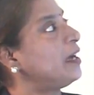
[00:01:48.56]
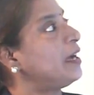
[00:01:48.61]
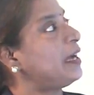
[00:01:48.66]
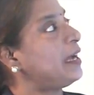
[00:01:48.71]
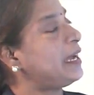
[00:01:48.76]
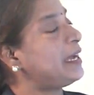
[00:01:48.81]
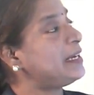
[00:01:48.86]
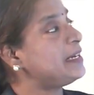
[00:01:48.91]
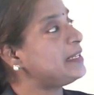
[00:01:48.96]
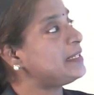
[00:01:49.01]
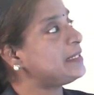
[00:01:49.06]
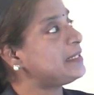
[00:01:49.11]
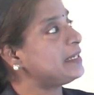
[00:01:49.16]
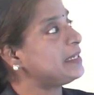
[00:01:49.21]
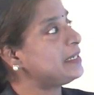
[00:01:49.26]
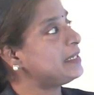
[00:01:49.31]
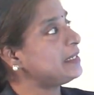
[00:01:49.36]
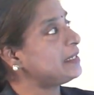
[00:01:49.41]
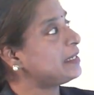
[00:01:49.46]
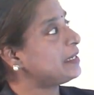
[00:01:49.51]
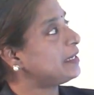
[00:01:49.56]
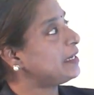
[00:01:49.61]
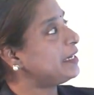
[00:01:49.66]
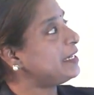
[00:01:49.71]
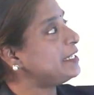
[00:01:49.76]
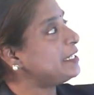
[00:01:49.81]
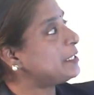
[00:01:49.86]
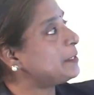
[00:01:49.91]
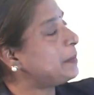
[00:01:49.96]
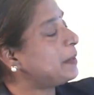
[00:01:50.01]
Edison,
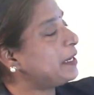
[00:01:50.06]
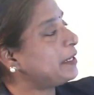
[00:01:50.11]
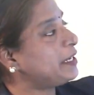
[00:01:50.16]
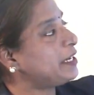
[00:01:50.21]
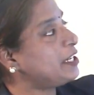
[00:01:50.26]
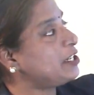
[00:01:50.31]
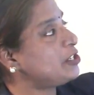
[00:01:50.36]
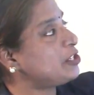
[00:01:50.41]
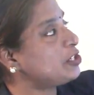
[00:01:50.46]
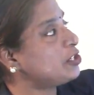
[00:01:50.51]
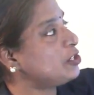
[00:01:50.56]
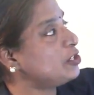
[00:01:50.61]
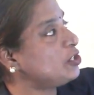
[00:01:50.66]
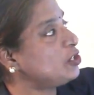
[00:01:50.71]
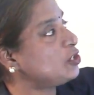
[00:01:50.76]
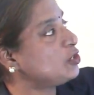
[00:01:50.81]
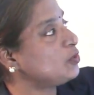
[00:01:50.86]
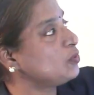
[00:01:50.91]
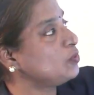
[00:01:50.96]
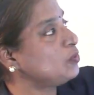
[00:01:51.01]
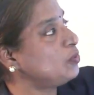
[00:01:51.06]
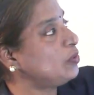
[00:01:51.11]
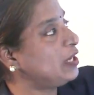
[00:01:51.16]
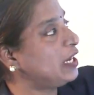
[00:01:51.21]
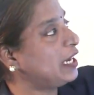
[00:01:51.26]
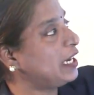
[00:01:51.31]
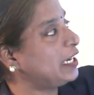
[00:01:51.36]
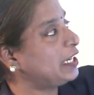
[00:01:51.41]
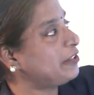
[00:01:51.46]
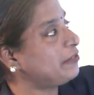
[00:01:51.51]
inspiration to
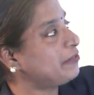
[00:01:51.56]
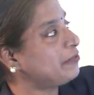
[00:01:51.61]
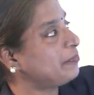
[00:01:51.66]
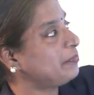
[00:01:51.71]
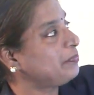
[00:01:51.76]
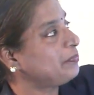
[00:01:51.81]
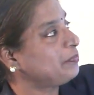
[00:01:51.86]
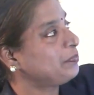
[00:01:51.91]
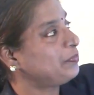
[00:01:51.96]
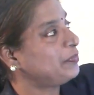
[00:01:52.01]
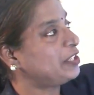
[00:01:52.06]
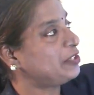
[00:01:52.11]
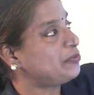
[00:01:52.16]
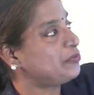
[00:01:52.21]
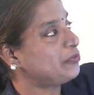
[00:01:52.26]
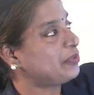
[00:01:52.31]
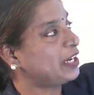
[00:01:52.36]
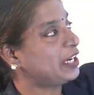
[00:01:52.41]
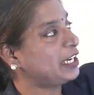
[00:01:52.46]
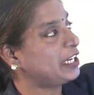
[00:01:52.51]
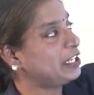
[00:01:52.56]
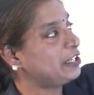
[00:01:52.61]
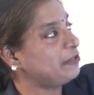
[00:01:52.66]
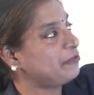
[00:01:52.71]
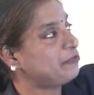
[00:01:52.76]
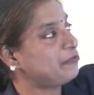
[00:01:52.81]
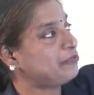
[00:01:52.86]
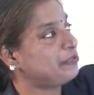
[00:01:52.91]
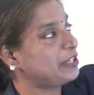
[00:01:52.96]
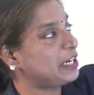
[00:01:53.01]
life, the try,
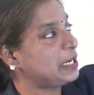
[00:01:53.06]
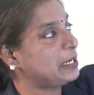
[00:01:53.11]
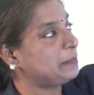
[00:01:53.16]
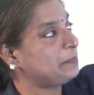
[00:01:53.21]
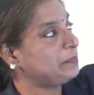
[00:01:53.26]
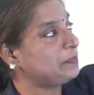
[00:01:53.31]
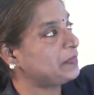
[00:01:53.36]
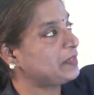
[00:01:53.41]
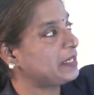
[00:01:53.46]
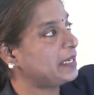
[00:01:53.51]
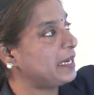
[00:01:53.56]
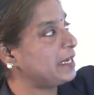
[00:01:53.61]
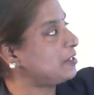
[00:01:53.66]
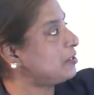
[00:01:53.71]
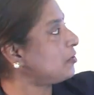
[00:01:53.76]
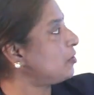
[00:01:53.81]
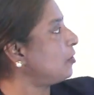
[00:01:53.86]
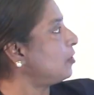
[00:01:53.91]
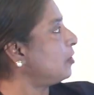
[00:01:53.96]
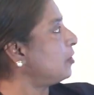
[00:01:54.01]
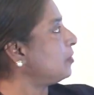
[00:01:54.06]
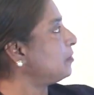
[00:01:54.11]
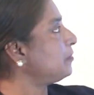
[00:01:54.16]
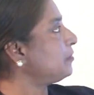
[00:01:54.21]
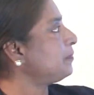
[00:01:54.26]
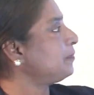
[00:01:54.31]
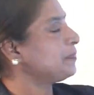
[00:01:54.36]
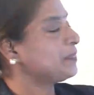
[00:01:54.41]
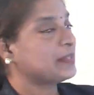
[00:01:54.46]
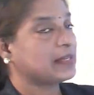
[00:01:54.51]
from, get,
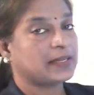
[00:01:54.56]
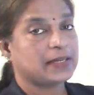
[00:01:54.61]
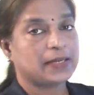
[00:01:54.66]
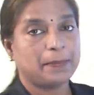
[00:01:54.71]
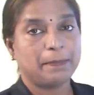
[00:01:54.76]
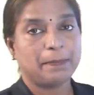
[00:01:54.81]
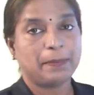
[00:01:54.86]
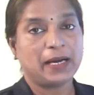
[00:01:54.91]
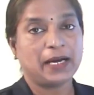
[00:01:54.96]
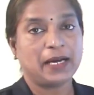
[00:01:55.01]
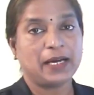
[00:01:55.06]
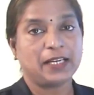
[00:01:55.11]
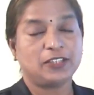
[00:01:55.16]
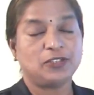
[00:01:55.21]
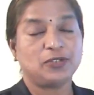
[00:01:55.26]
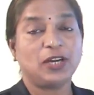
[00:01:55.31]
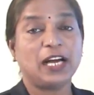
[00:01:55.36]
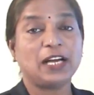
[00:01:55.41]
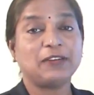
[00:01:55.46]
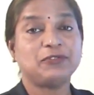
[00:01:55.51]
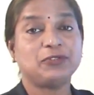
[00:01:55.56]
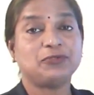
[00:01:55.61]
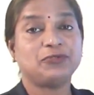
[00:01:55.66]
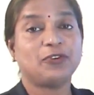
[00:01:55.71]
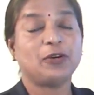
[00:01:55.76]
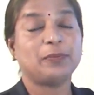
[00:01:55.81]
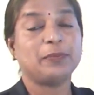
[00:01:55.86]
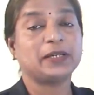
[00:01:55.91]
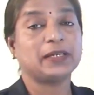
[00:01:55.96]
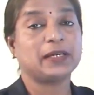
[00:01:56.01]
off, command. You have to
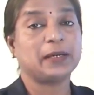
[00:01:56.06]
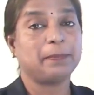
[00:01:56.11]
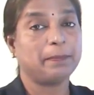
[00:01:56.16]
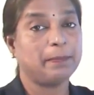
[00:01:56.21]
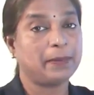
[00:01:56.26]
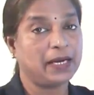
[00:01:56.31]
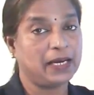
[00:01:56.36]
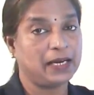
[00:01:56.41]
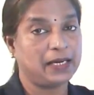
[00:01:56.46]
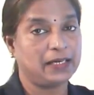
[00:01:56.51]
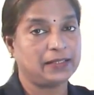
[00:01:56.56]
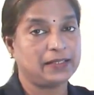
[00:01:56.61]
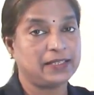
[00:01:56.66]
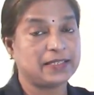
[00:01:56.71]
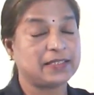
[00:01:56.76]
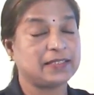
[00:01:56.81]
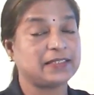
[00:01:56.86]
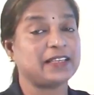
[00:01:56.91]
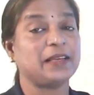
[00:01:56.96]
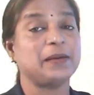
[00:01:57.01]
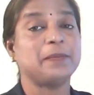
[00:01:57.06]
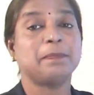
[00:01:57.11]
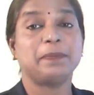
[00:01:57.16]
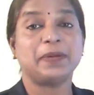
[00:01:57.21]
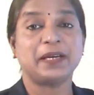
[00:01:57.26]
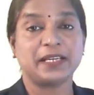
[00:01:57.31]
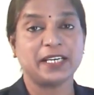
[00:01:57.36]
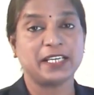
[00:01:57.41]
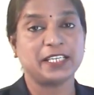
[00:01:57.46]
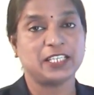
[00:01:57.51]
form a command. This is
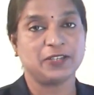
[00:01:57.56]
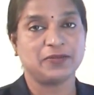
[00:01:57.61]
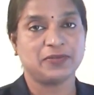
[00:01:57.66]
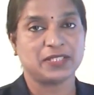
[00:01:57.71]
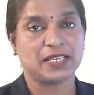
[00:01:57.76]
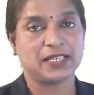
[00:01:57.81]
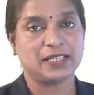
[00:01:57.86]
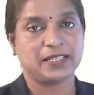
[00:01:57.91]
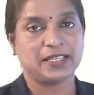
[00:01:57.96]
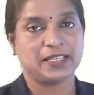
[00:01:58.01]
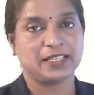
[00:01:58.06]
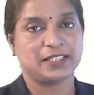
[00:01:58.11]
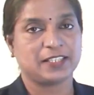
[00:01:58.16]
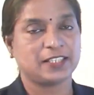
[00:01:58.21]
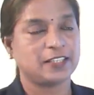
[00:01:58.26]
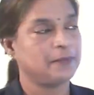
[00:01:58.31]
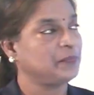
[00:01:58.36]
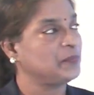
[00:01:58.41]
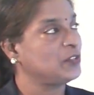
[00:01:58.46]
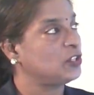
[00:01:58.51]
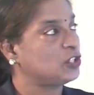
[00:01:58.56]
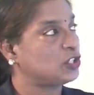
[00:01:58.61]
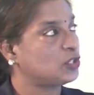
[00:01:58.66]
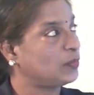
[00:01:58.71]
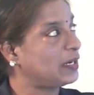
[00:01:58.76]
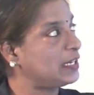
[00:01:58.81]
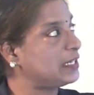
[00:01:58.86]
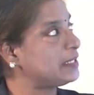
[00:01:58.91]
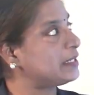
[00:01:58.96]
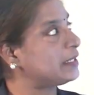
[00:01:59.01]
imperative sentence. So
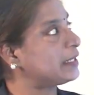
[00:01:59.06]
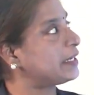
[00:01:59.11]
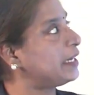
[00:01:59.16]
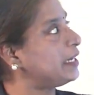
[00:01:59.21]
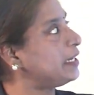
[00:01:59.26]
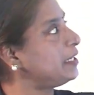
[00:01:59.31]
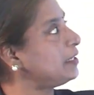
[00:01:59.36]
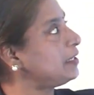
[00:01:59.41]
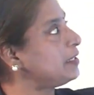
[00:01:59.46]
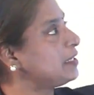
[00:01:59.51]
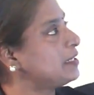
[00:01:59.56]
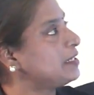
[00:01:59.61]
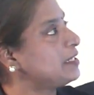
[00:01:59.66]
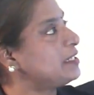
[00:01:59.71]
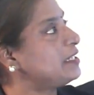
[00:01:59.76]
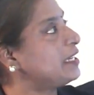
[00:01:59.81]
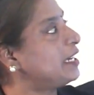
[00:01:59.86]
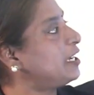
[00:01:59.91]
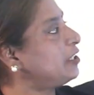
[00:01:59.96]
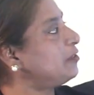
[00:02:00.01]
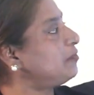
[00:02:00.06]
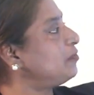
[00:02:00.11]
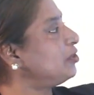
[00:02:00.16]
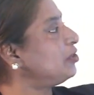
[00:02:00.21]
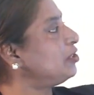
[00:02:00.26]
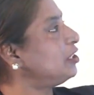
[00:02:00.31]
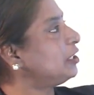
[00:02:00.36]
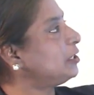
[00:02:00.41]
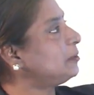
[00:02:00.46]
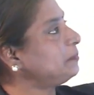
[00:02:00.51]
once again, start
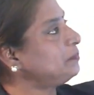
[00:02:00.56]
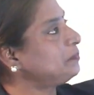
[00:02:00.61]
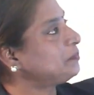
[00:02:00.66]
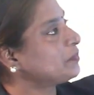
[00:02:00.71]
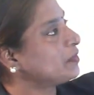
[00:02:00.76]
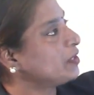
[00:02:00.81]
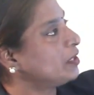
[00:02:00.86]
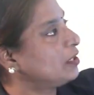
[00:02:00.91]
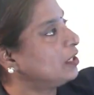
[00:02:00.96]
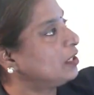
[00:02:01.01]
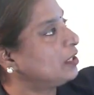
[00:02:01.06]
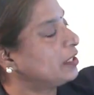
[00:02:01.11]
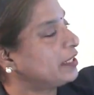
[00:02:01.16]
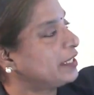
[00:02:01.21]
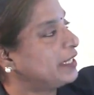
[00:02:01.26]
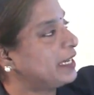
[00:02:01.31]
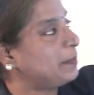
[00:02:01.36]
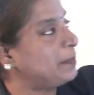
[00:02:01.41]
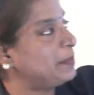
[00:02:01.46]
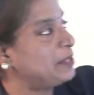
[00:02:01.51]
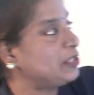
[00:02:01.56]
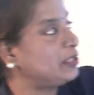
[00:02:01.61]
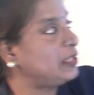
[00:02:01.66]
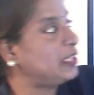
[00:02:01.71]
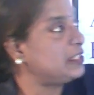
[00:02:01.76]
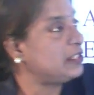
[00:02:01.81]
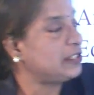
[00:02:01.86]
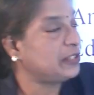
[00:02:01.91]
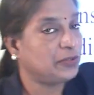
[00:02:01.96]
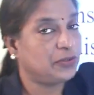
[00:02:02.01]
with the capital
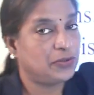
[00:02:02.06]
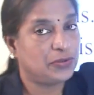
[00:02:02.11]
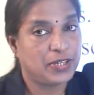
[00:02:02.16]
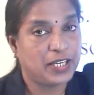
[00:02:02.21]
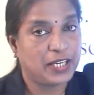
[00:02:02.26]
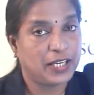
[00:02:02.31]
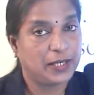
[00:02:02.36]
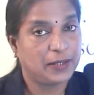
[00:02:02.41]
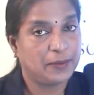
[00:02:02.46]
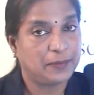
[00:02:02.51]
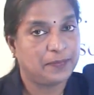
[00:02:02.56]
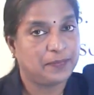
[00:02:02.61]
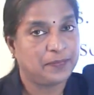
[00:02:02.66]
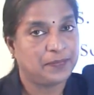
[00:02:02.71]
letter try.